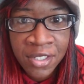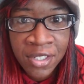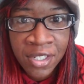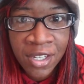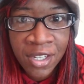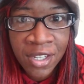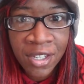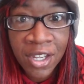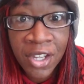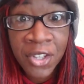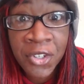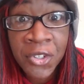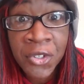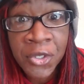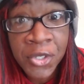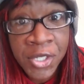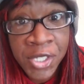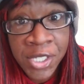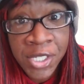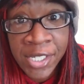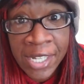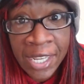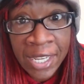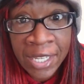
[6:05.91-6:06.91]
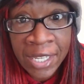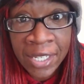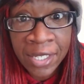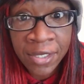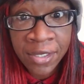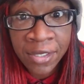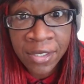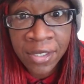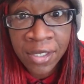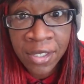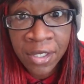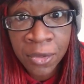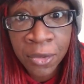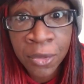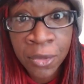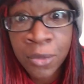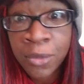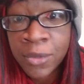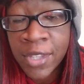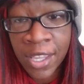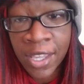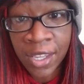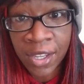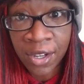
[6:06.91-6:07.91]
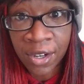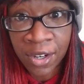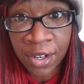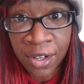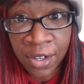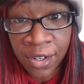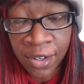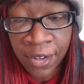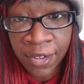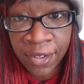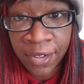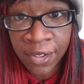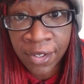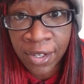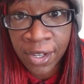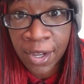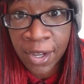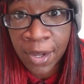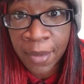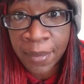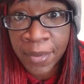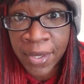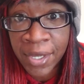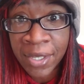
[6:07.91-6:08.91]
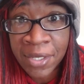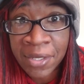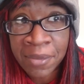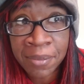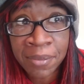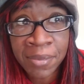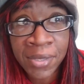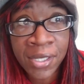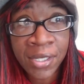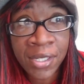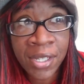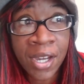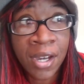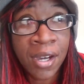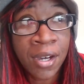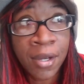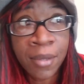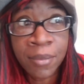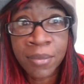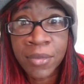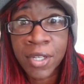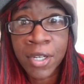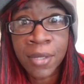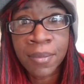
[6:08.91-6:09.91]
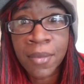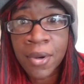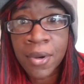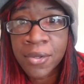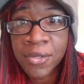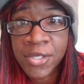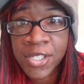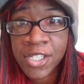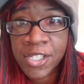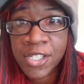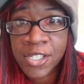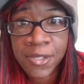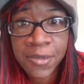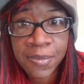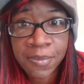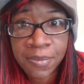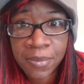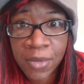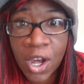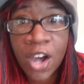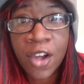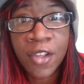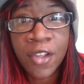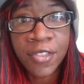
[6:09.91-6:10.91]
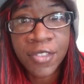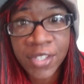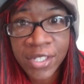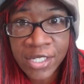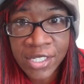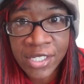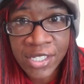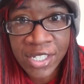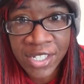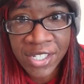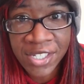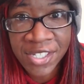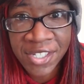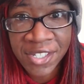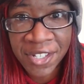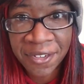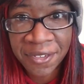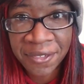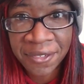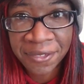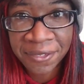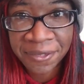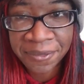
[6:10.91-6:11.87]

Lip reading: understand who they are, and become their most authentic self.